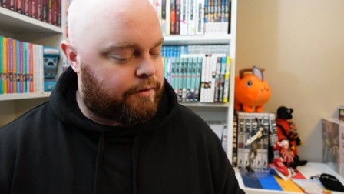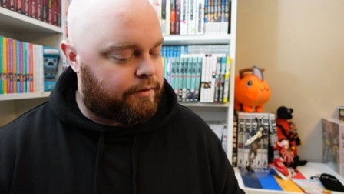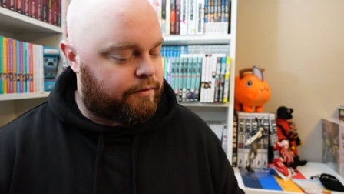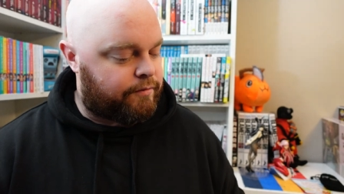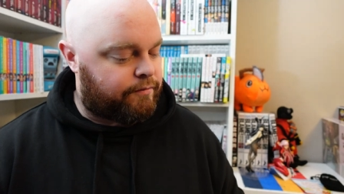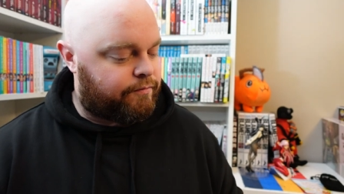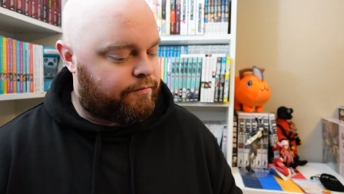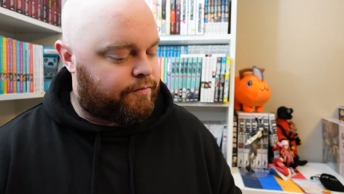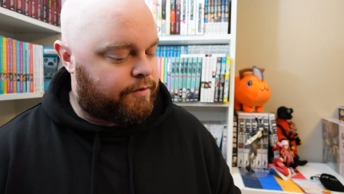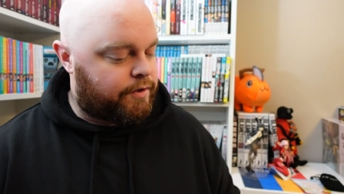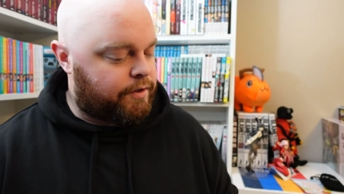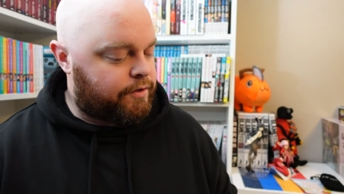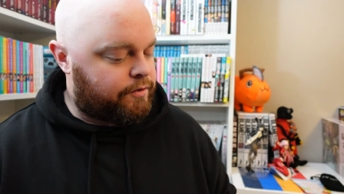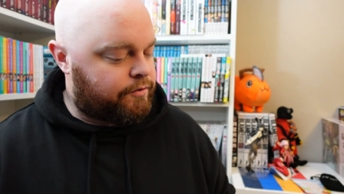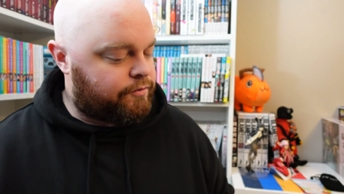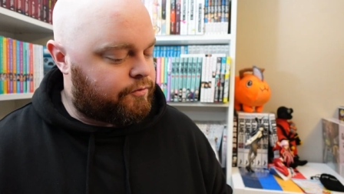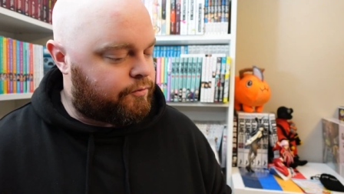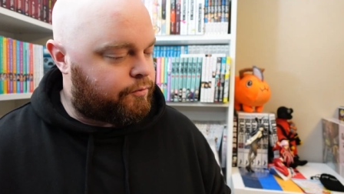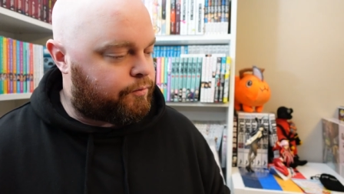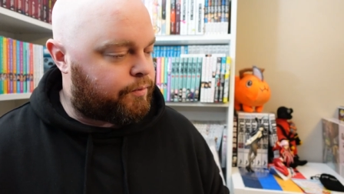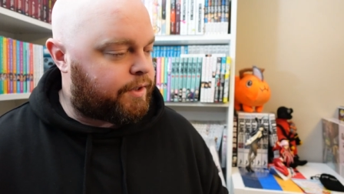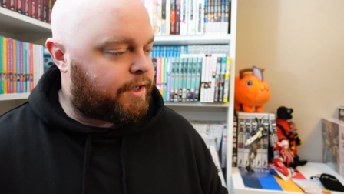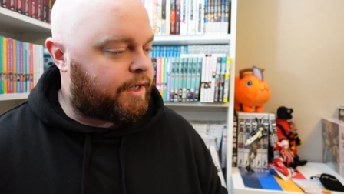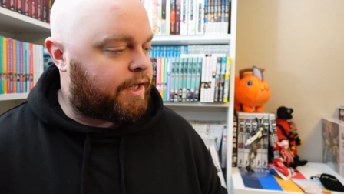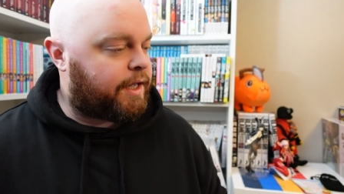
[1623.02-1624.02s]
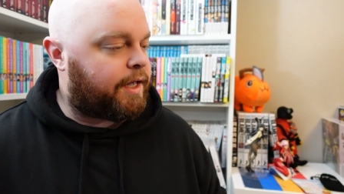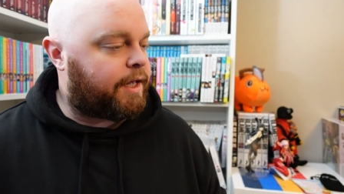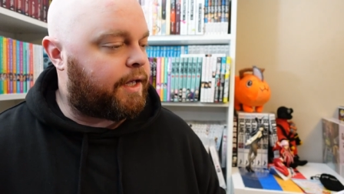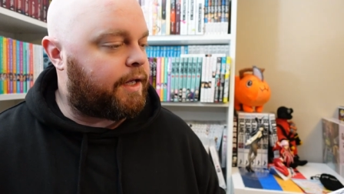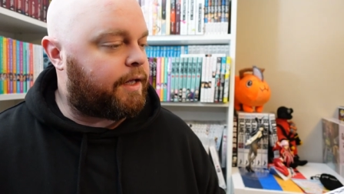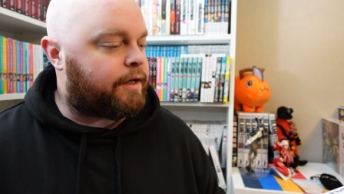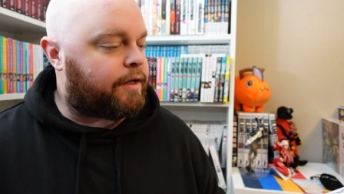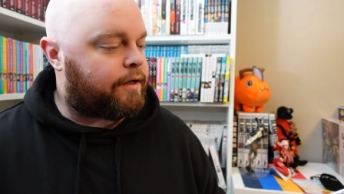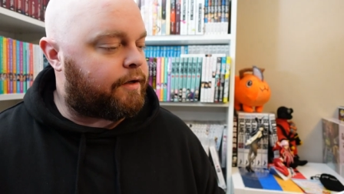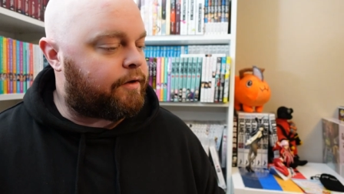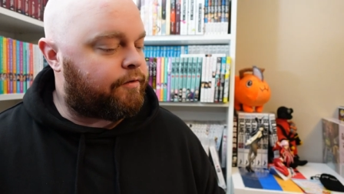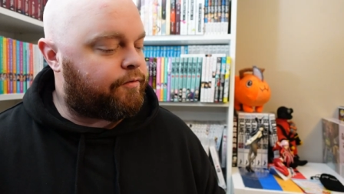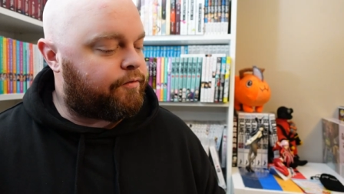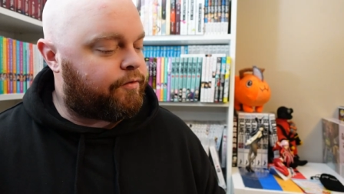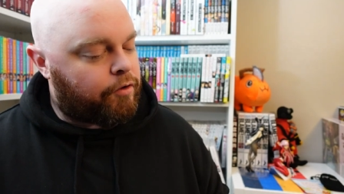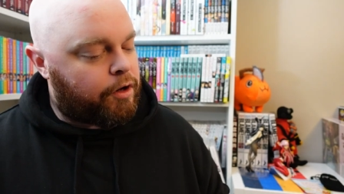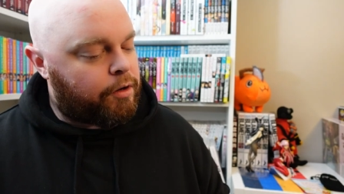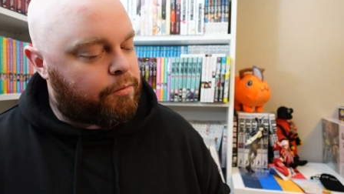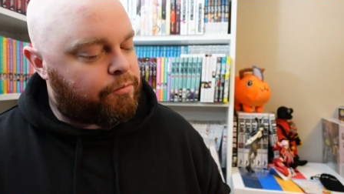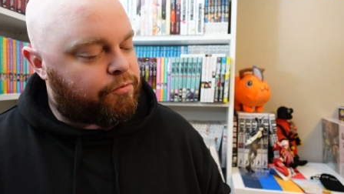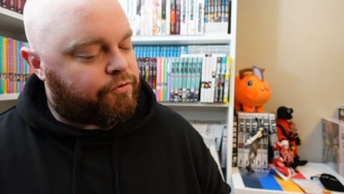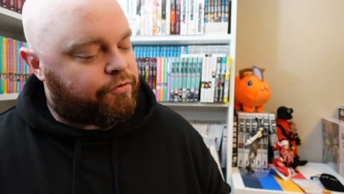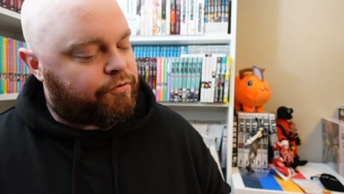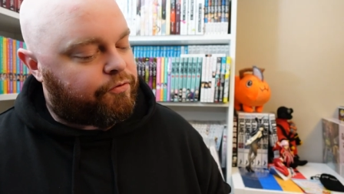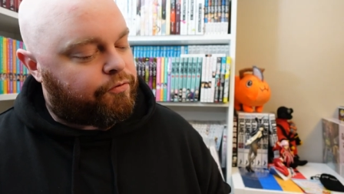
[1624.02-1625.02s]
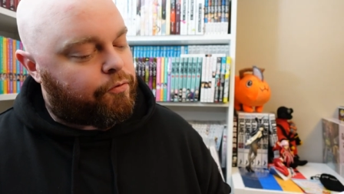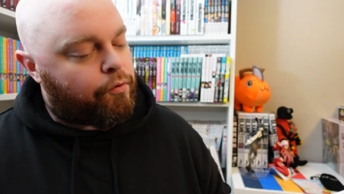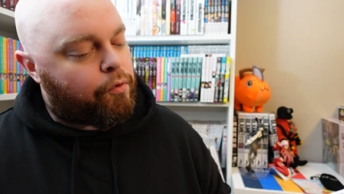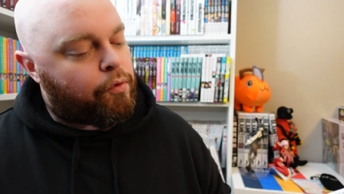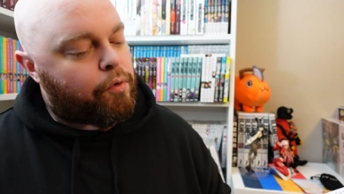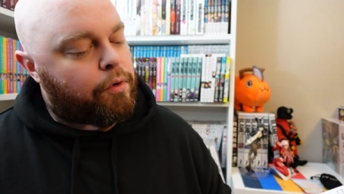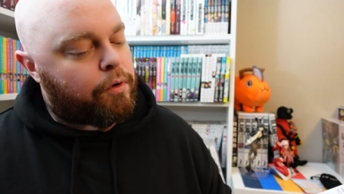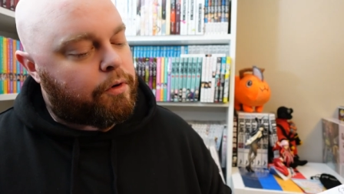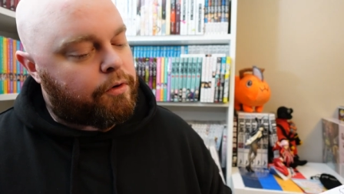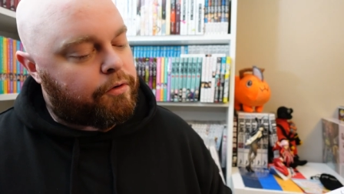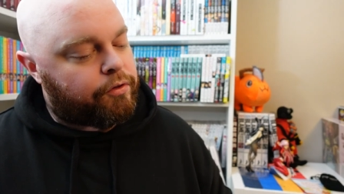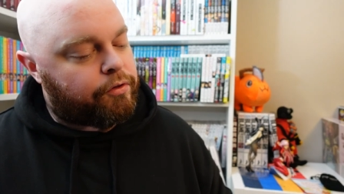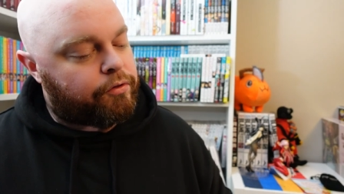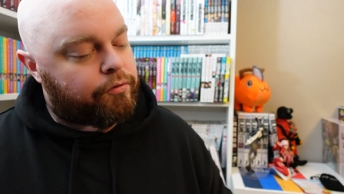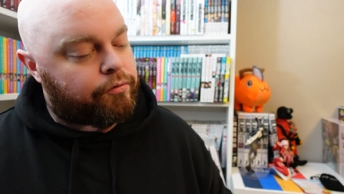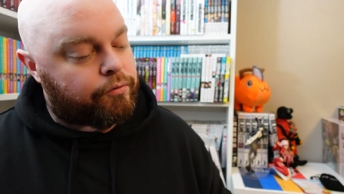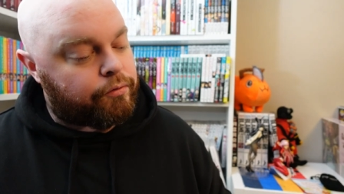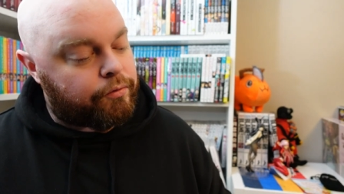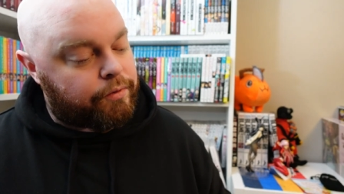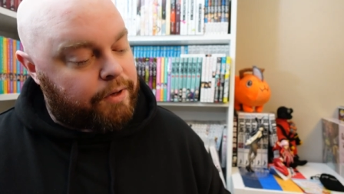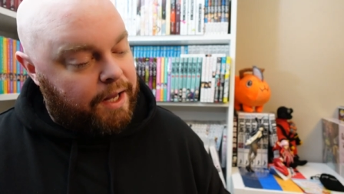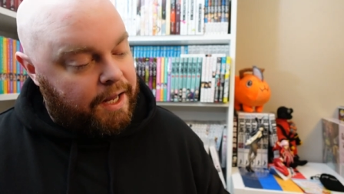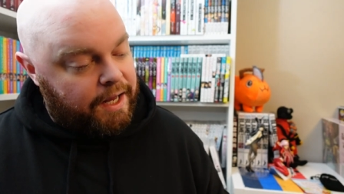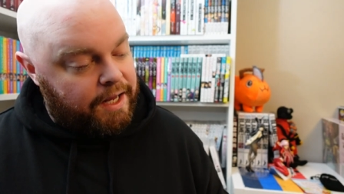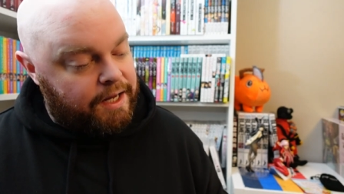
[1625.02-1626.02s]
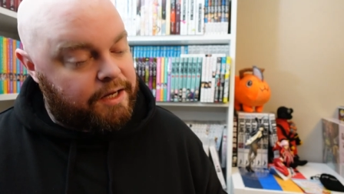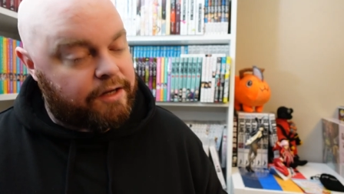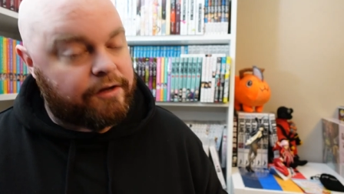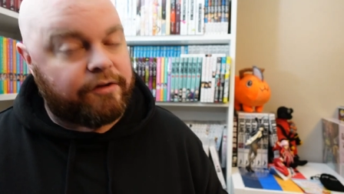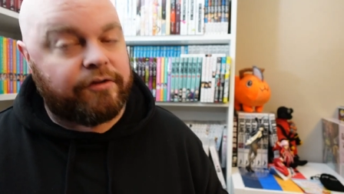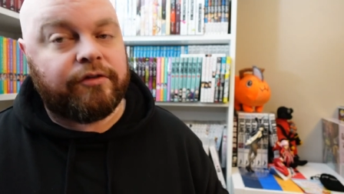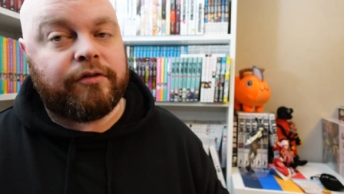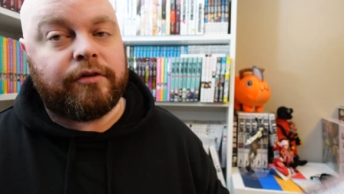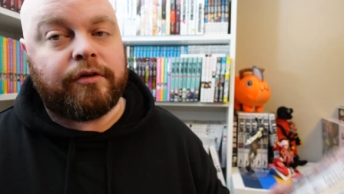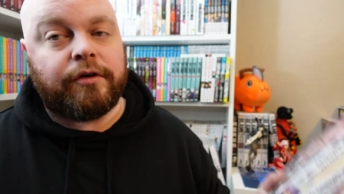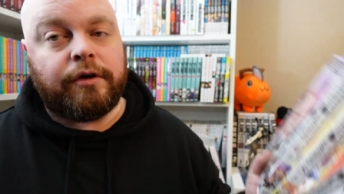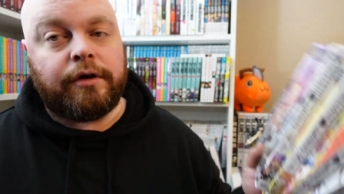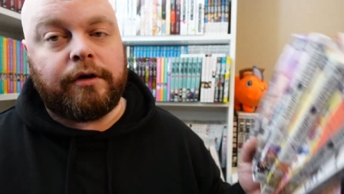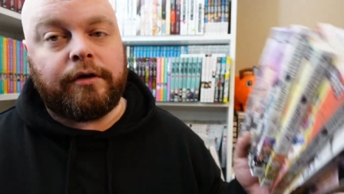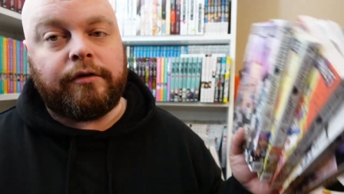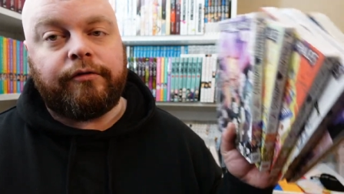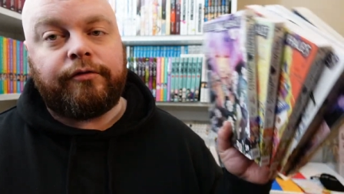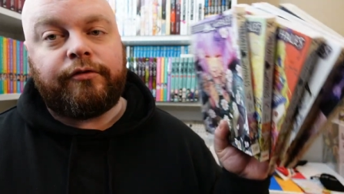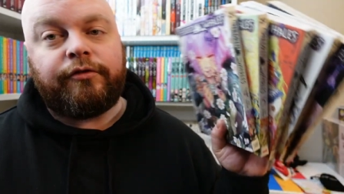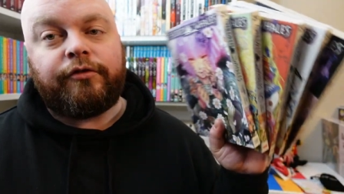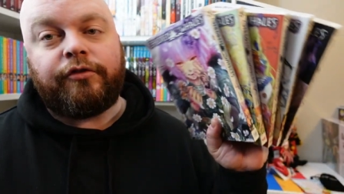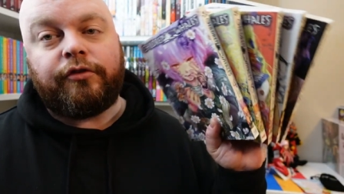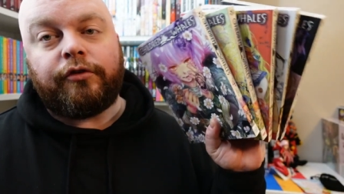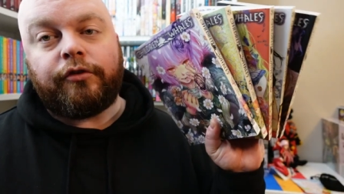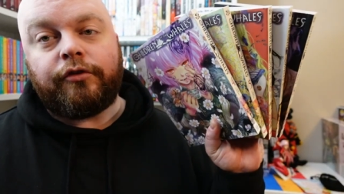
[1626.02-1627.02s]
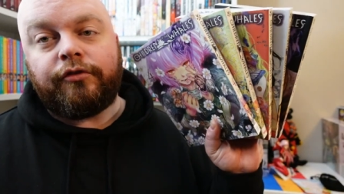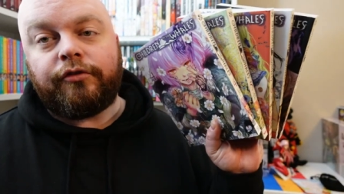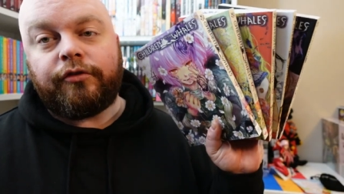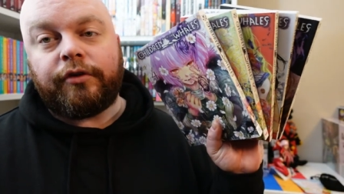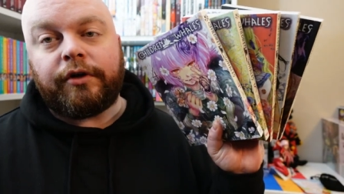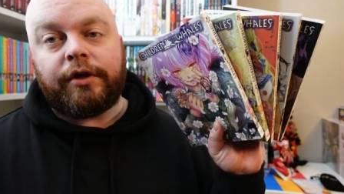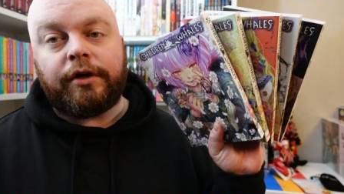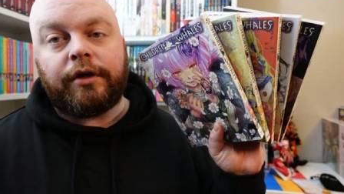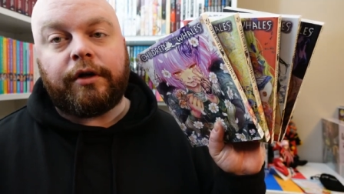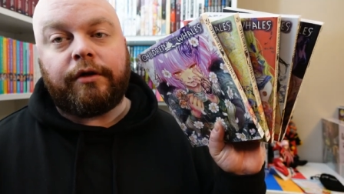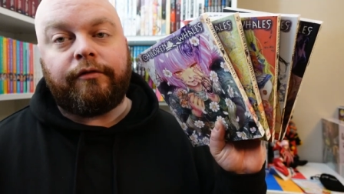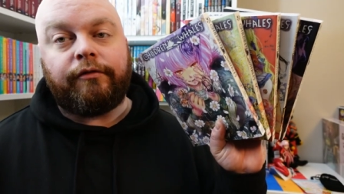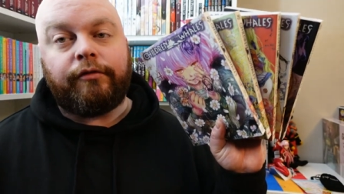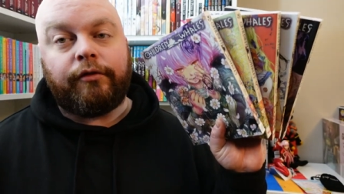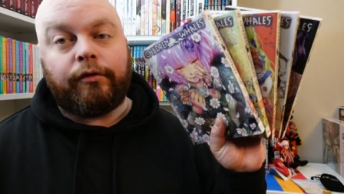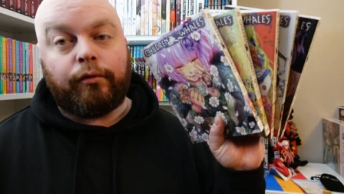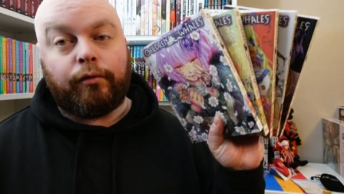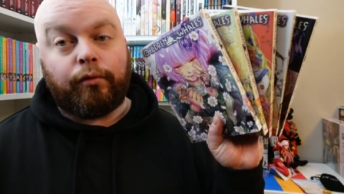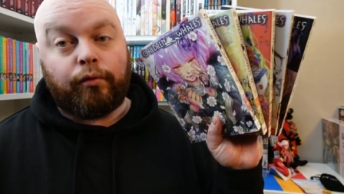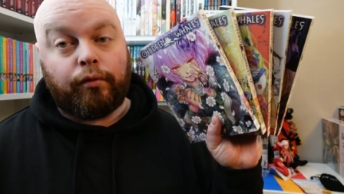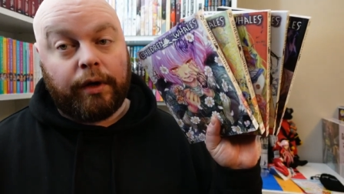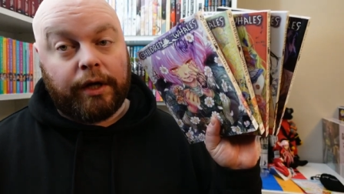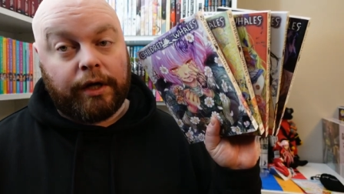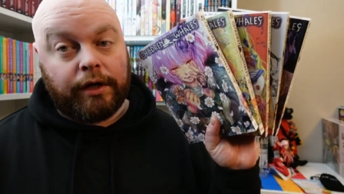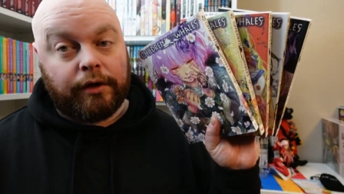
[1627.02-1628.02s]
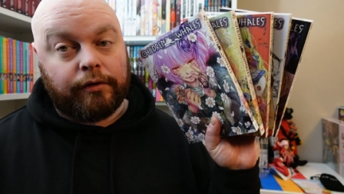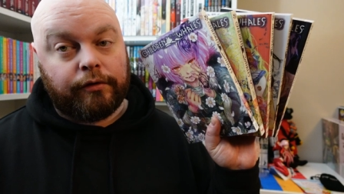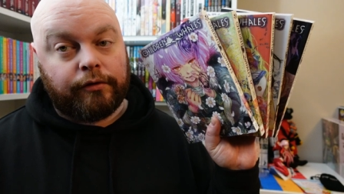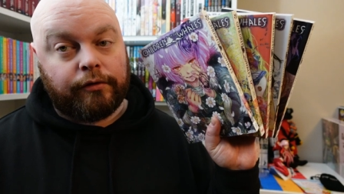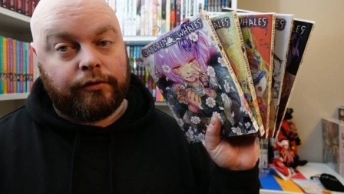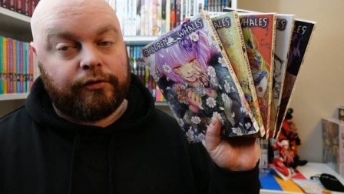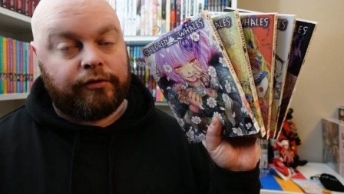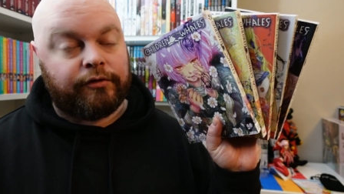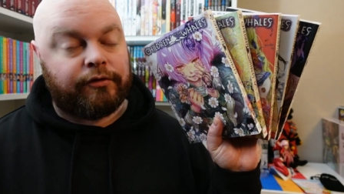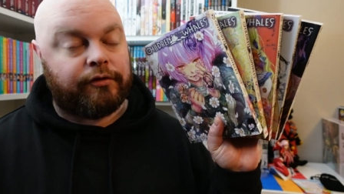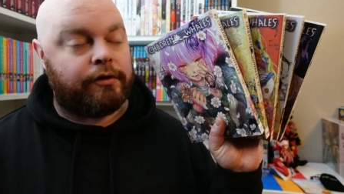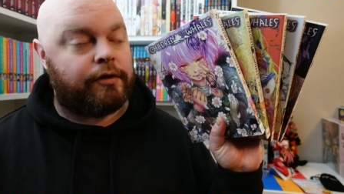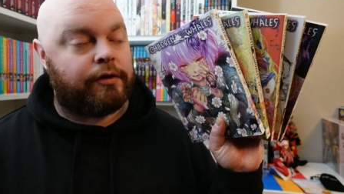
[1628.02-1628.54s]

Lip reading: the Viz, we have volumes 4 through 8 of Children of the Whales.